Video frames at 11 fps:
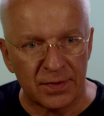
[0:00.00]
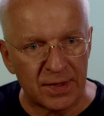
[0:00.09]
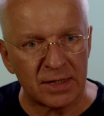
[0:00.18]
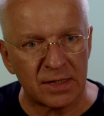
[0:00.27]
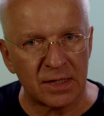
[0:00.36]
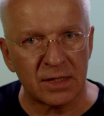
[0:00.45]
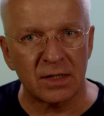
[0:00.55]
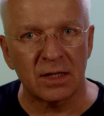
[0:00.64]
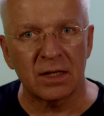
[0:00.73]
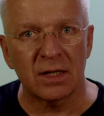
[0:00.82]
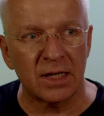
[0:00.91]
this
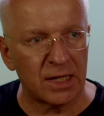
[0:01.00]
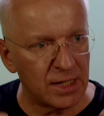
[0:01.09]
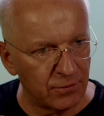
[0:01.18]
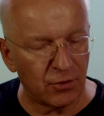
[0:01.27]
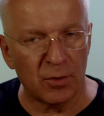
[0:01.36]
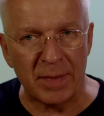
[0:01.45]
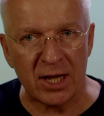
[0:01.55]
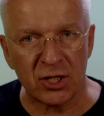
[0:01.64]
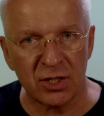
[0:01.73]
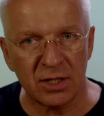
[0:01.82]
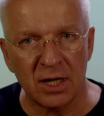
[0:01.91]
is
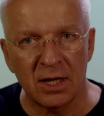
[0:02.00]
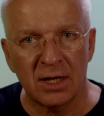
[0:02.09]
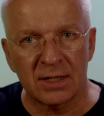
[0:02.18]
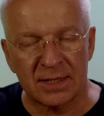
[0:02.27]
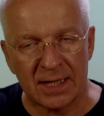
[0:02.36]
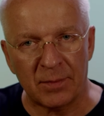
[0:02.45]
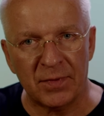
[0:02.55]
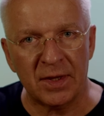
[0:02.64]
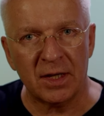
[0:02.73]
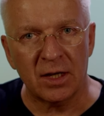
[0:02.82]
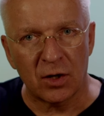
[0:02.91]
information,
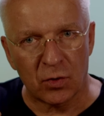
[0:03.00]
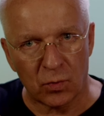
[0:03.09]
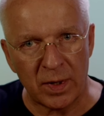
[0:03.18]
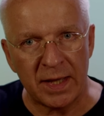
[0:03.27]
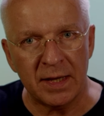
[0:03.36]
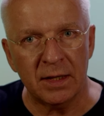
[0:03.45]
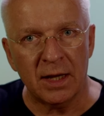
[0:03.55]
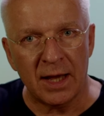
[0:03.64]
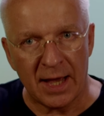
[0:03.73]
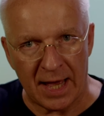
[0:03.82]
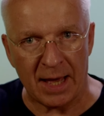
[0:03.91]
something real
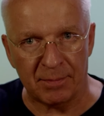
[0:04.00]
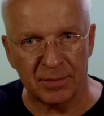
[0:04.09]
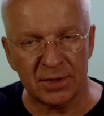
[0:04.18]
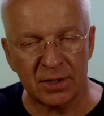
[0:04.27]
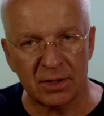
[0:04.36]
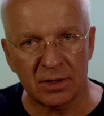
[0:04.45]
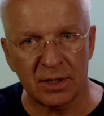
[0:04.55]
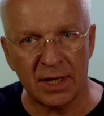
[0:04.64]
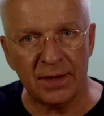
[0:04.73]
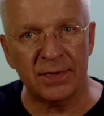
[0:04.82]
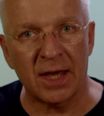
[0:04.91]
happened,
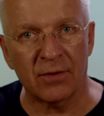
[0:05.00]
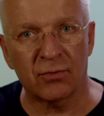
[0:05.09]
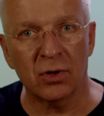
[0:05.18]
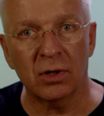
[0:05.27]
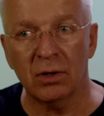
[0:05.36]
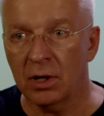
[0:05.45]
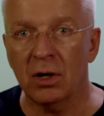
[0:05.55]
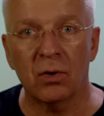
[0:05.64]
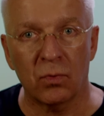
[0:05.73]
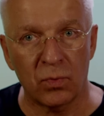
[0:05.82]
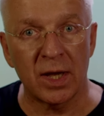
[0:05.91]
and therefore
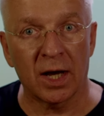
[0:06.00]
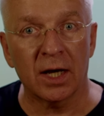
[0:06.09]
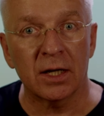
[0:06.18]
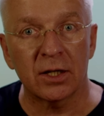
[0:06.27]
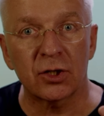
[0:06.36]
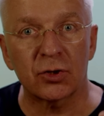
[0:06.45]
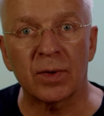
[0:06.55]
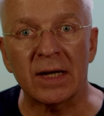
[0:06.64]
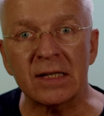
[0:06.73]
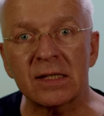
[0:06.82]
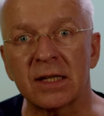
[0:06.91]
we are
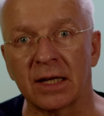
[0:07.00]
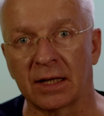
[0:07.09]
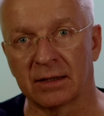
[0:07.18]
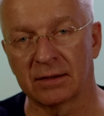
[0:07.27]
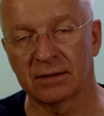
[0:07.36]
trusting.